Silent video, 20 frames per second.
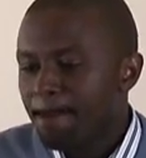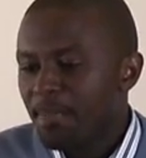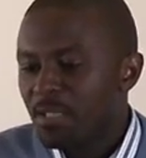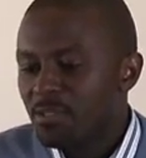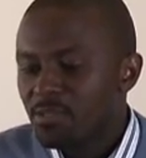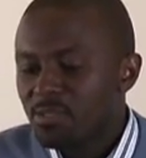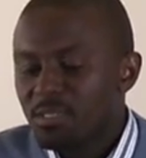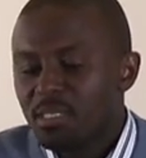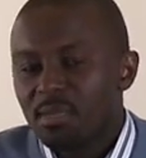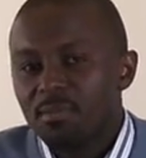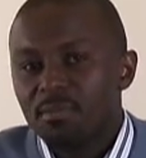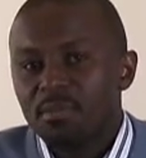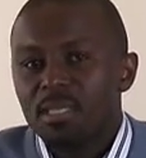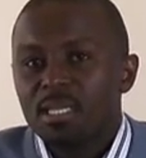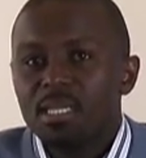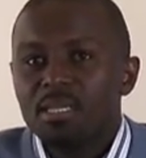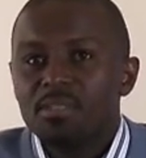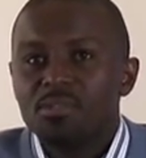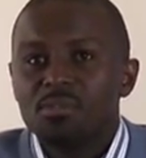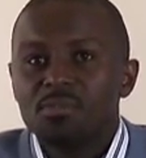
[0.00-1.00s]
So some of the
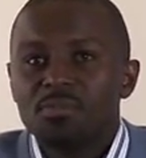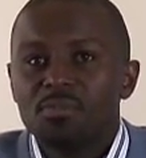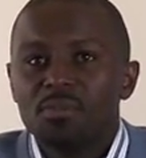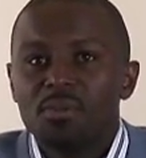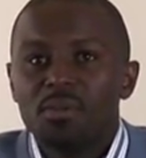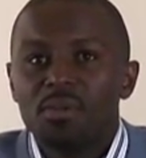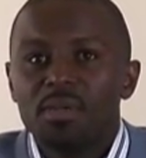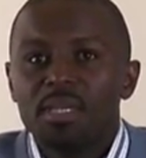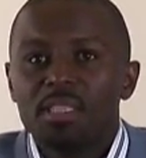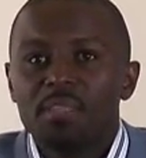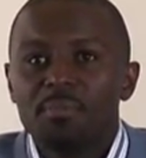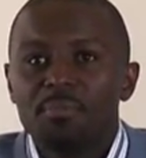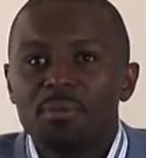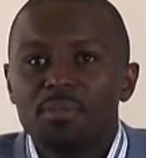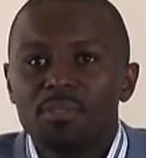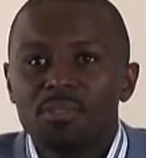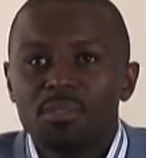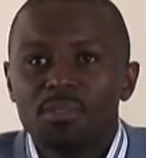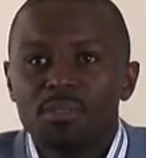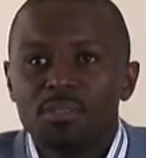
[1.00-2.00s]
keys to follow in the
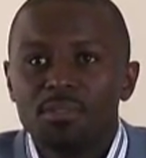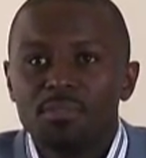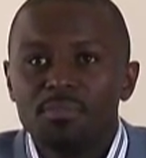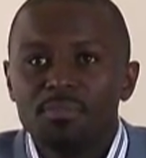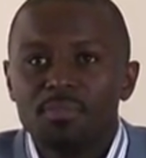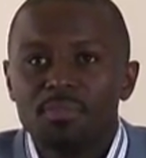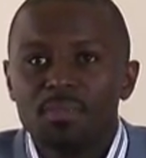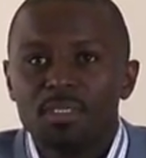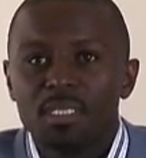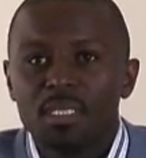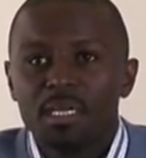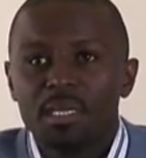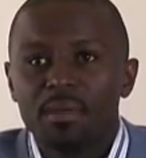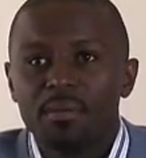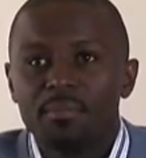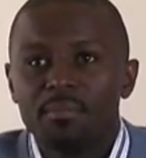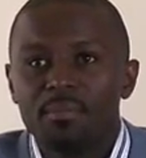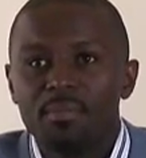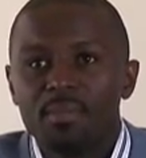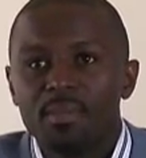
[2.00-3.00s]
protocol,
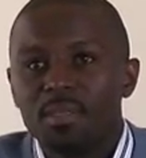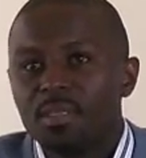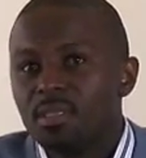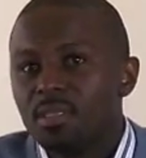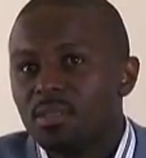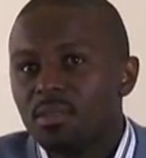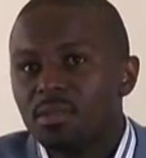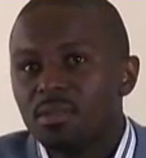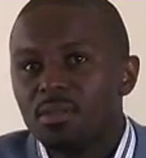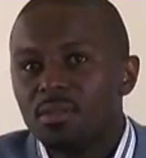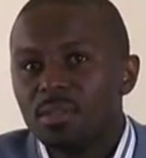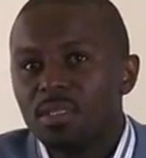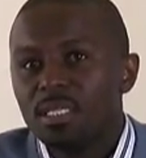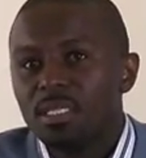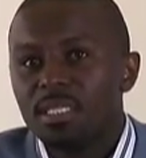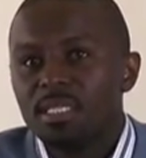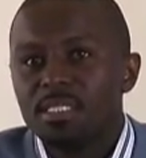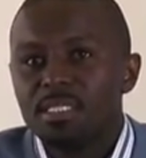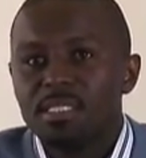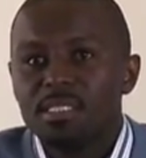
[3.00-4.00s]

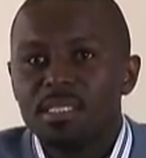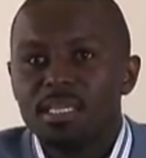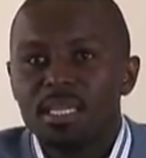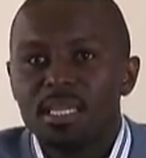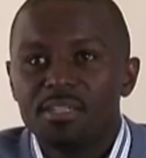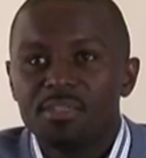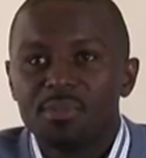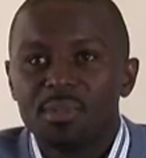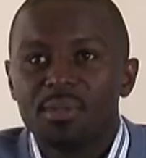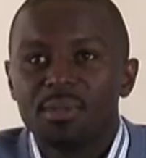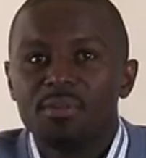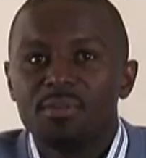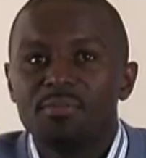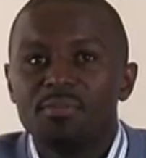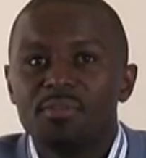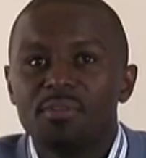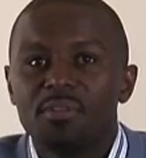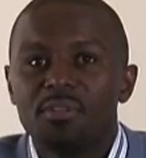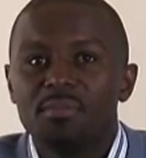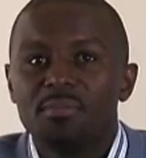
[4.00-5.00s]
this is the case record
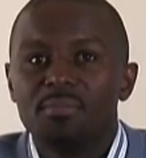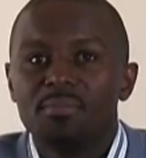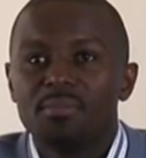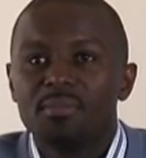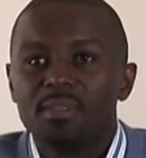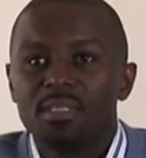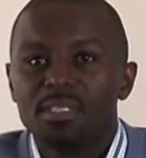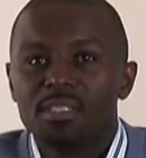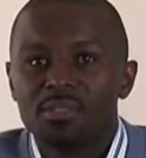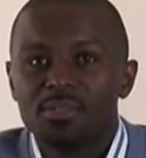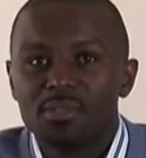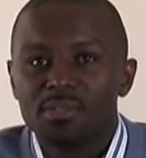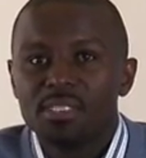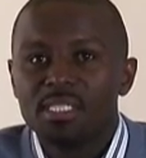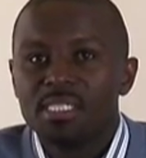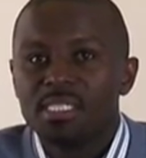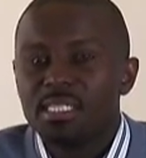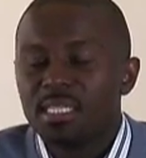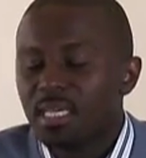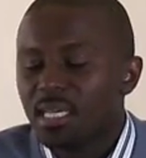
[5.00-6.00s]
form, the source
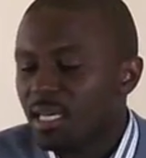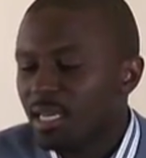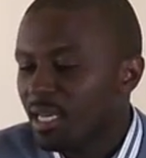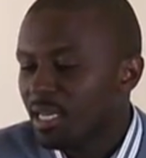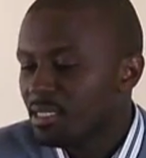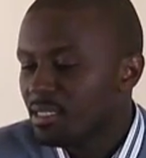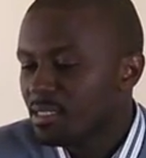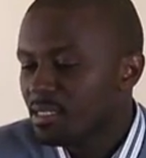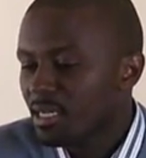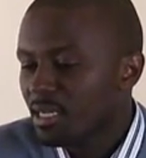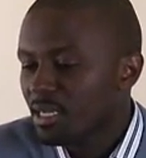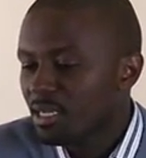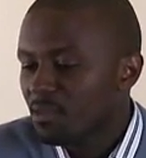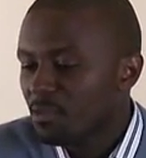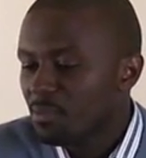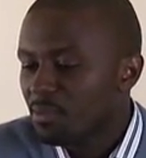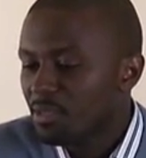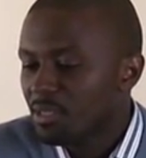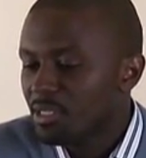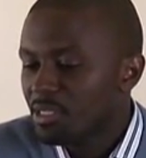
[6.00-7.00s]
data, and standard
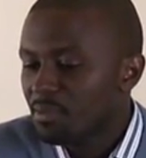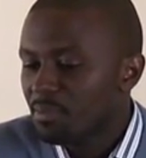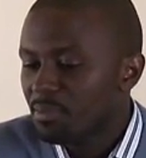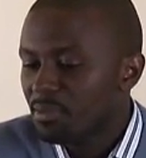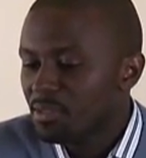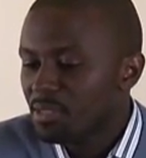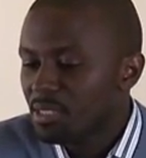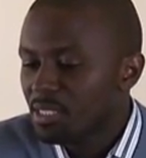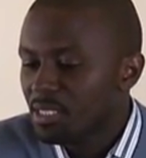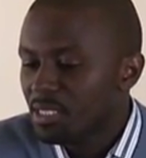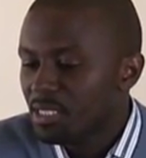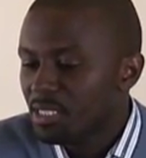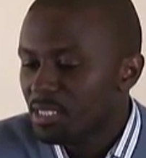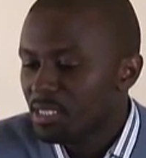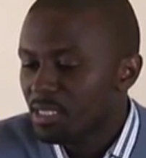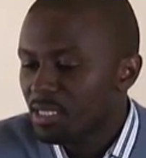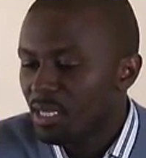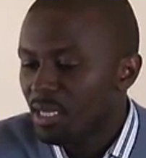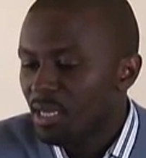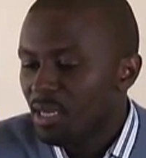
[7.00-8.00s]
operating
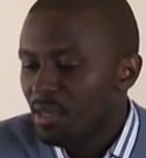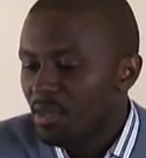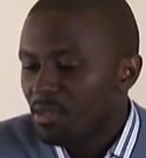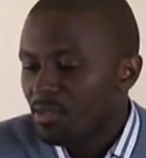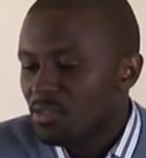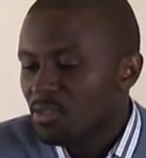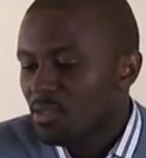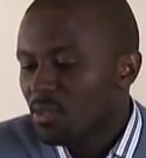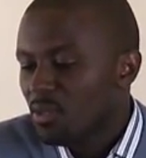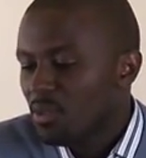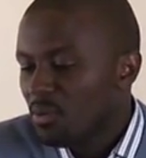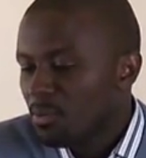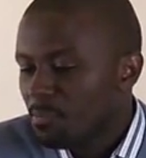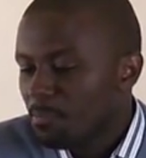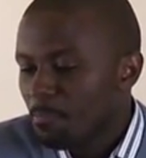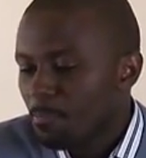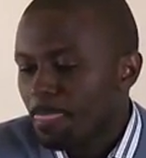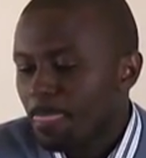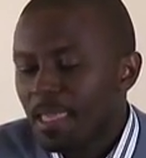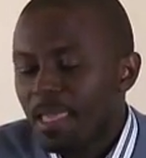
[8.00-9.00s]
procedures. So
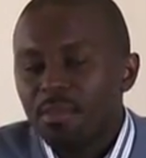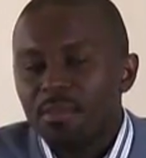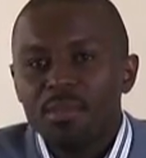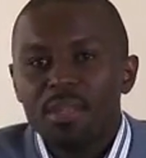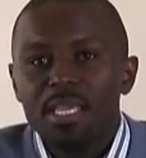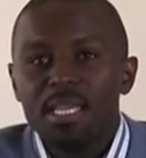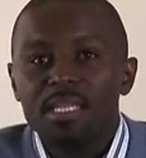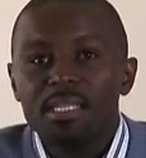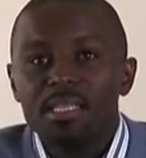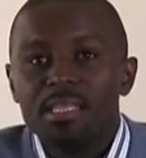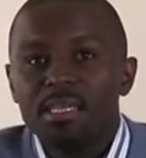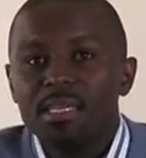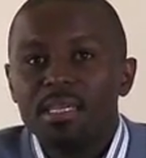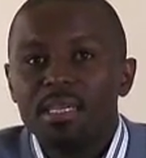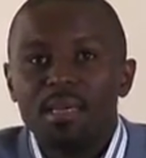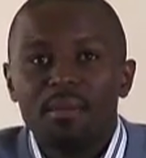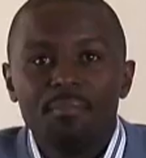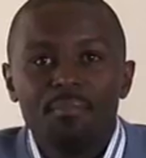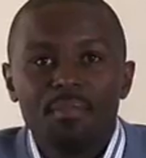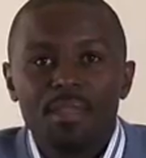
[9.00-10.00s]
you need
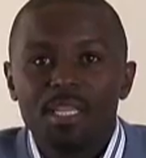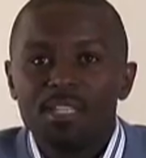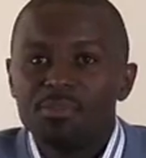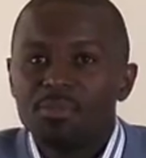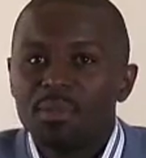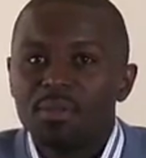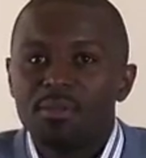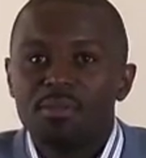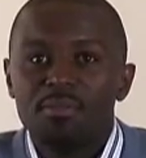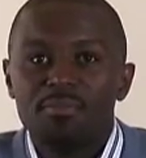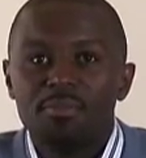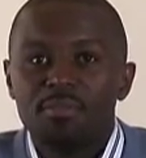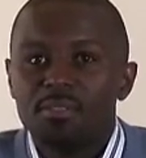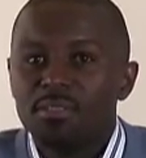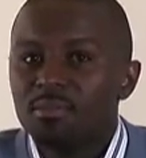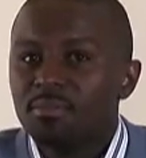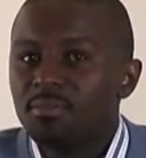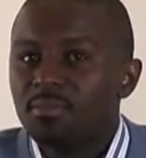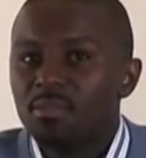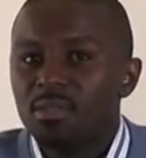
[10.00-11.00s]
the case record
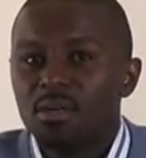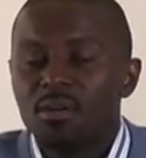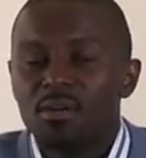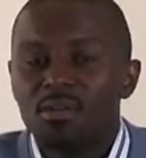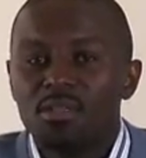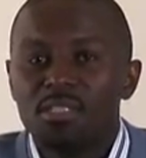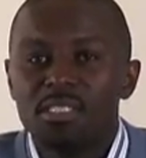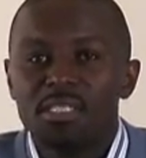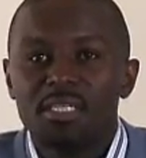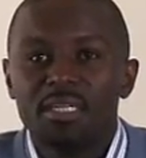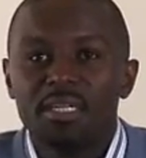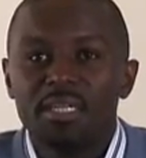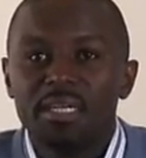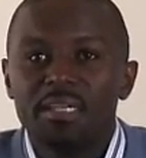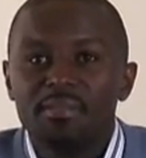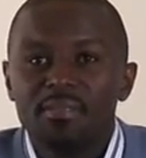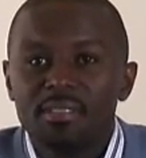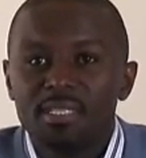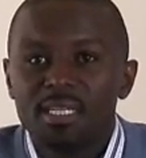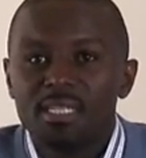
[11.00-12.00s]
form, or
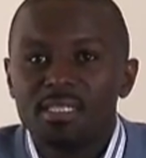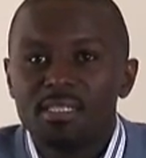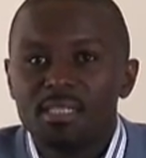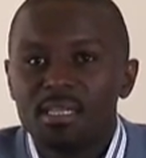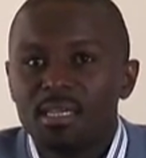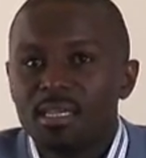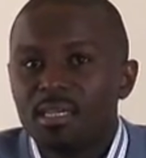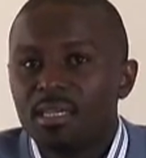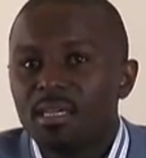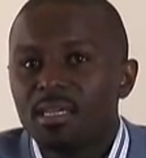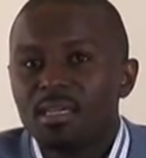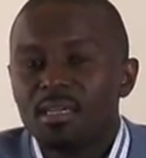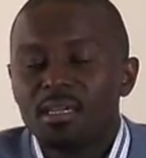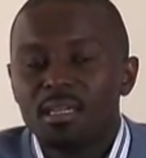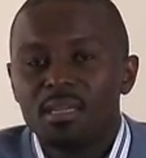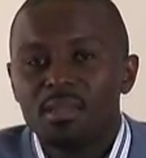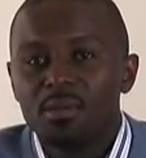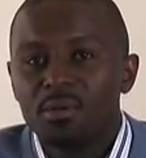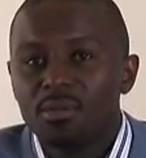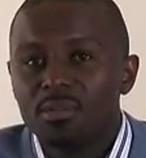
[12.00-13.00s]
CRFs as they're
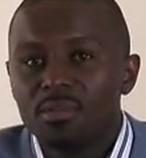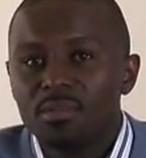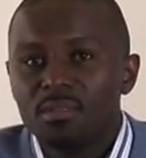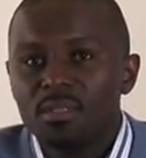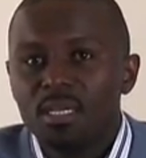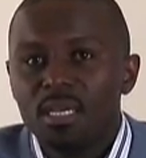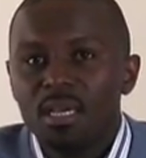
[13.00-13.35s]
known.